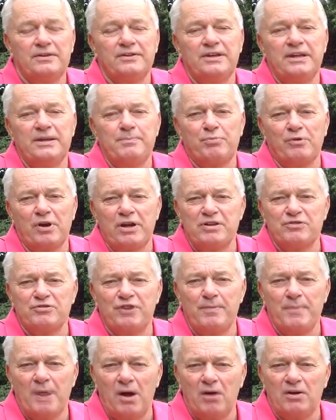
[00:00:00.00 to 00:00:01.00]
the
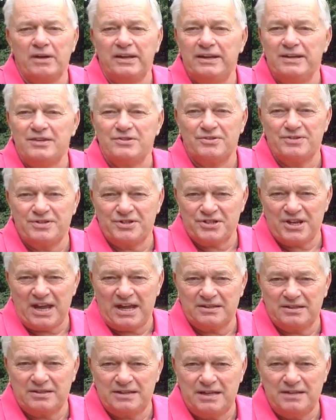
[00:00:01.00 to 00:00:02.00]
Braintree market is on the
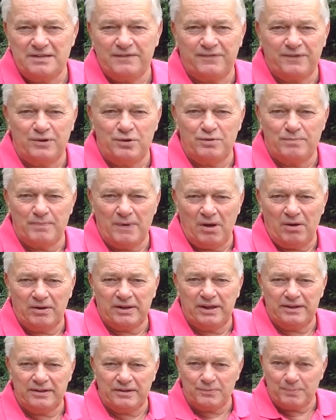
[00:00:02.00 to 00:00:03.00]
Saturday, the food
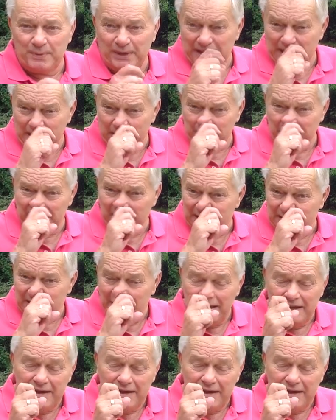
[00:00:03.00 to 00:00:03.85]
market that's been happening